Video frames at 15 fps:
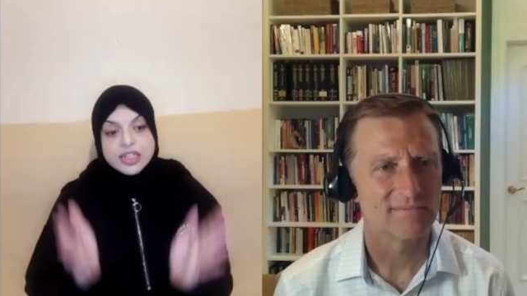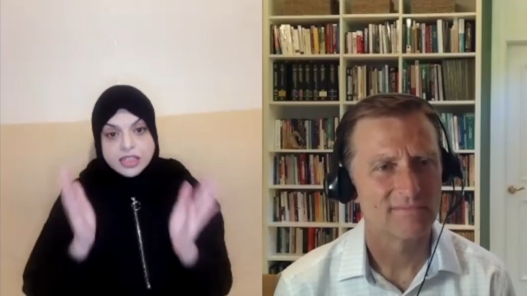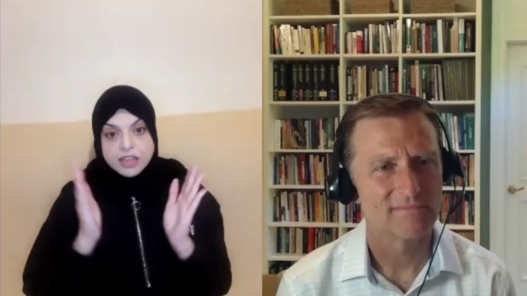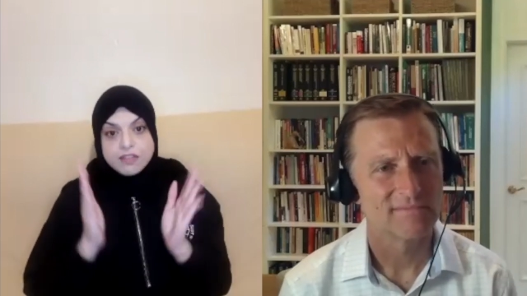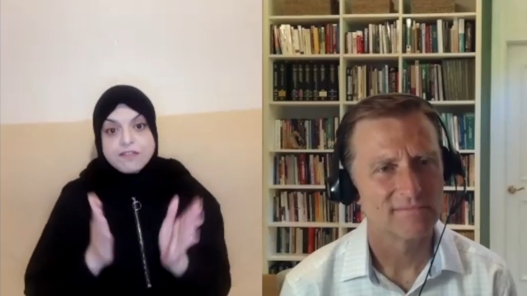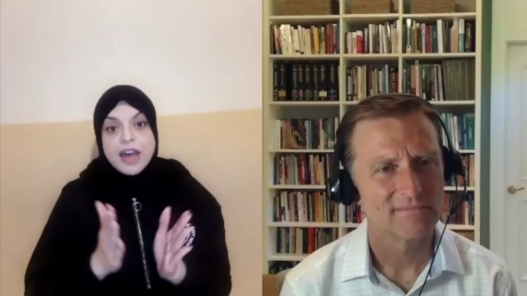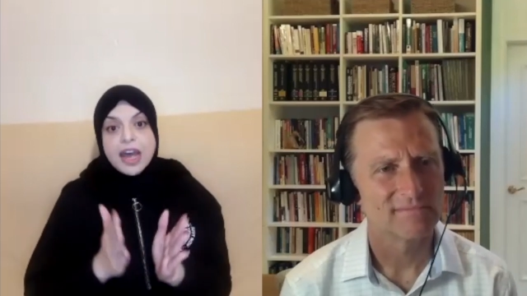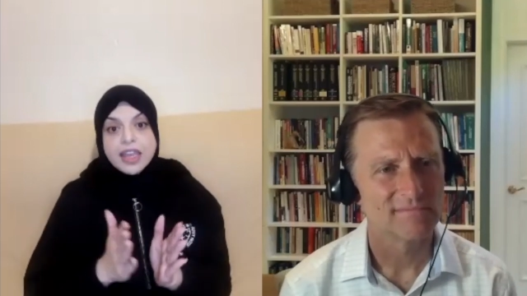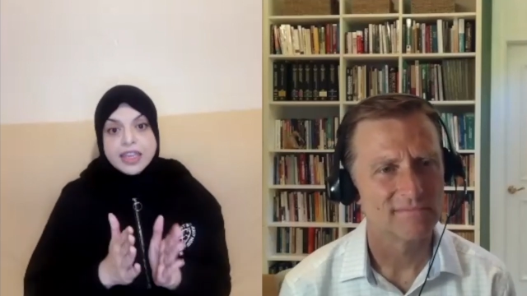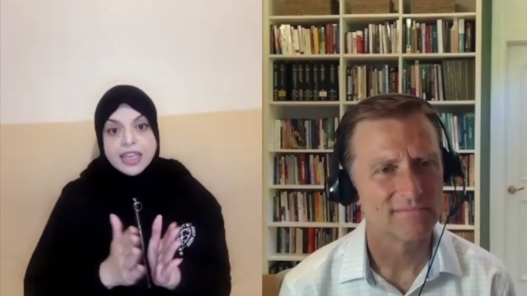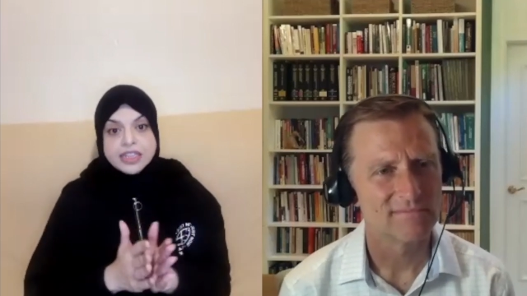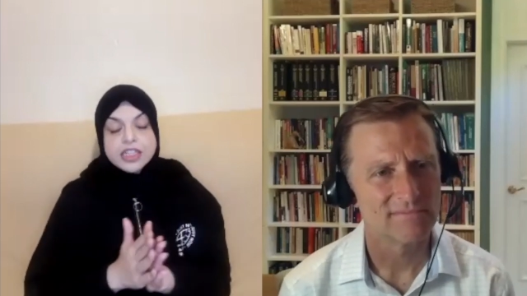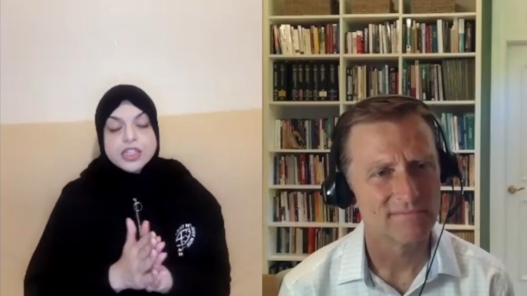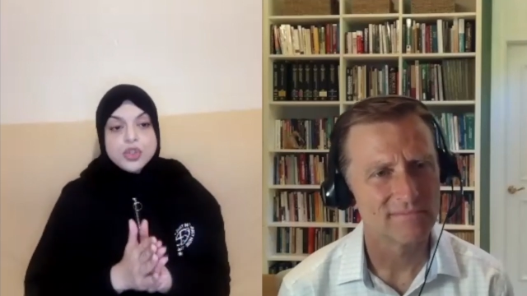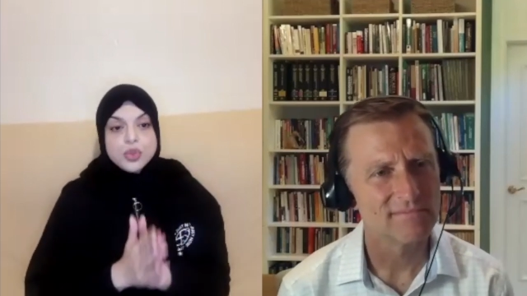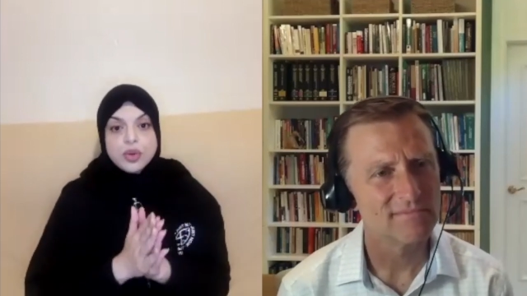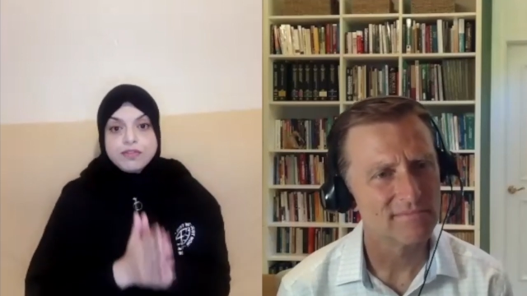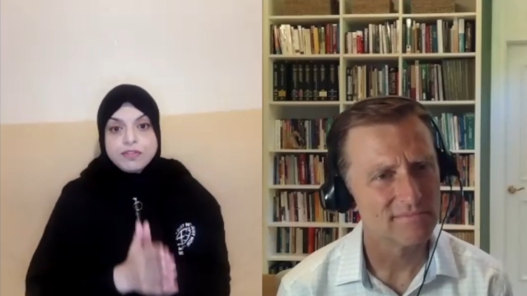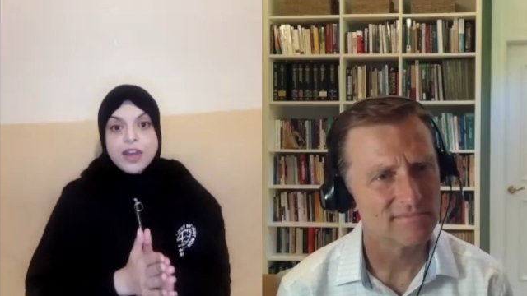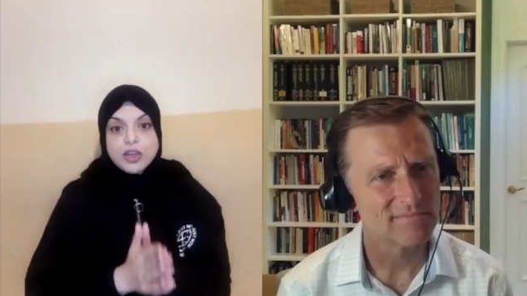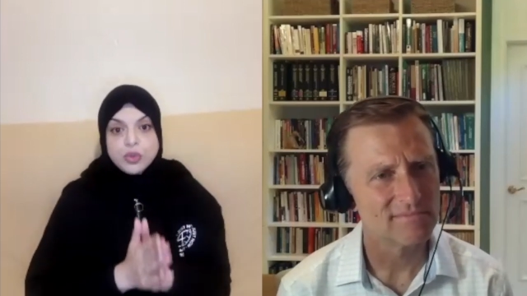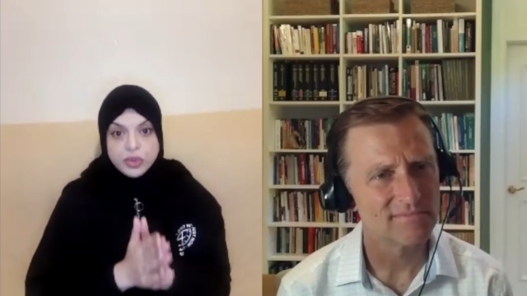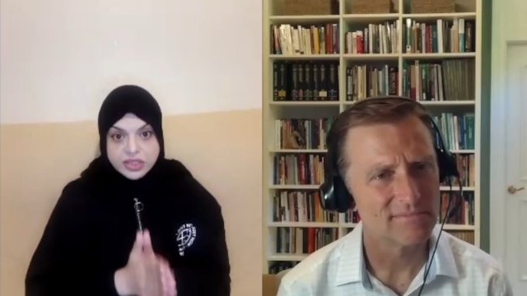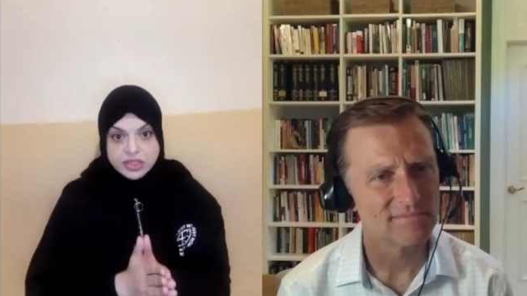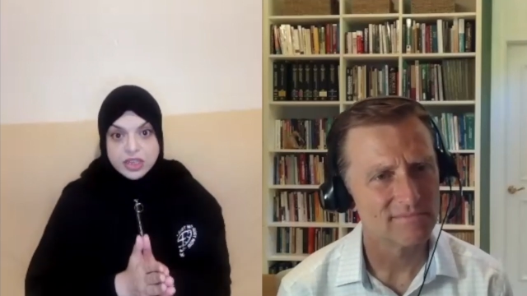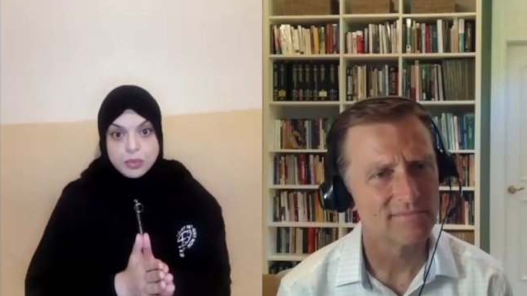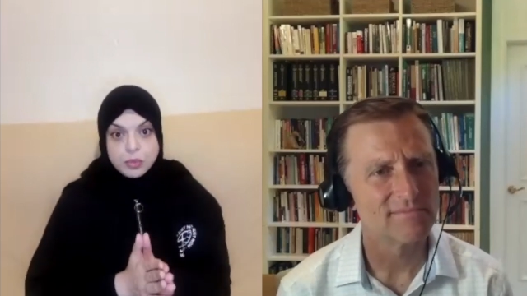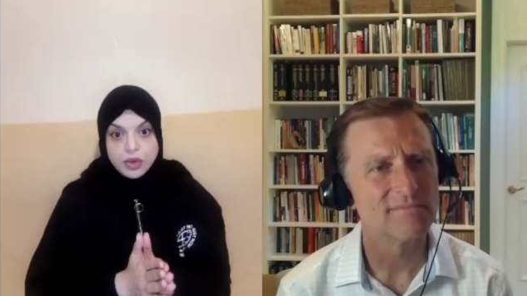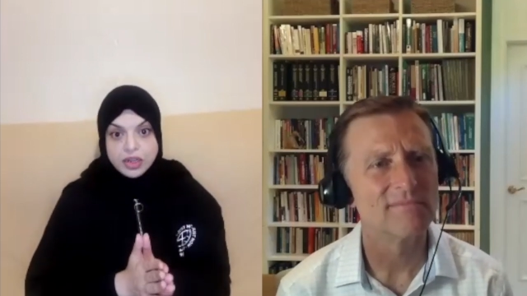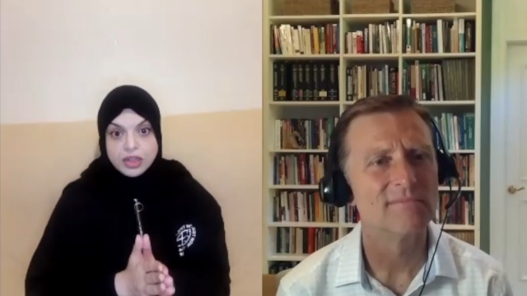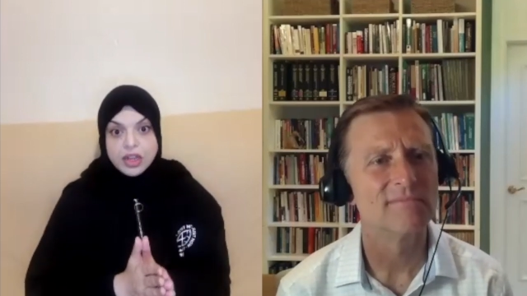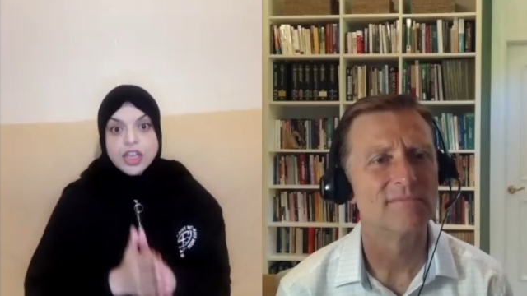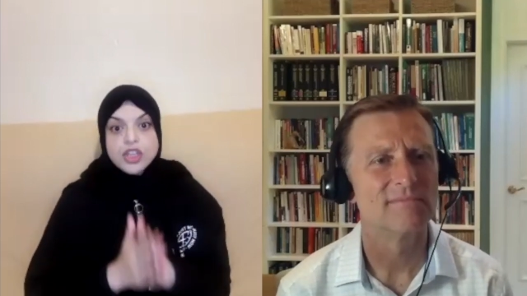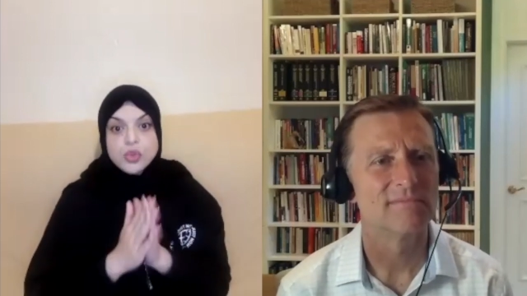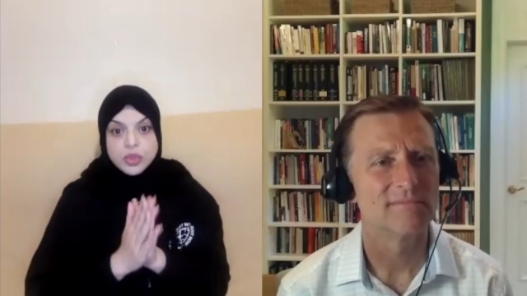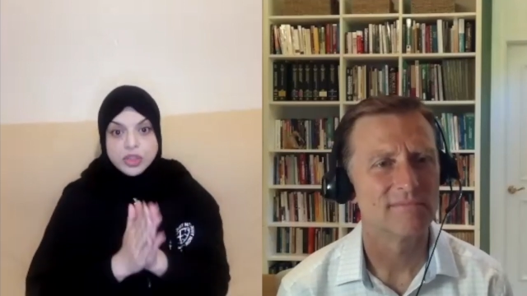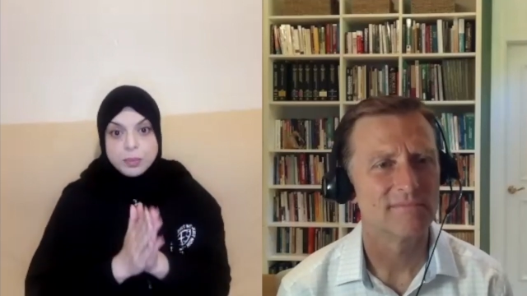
Speaker 1: if I get into a fight with someone, it would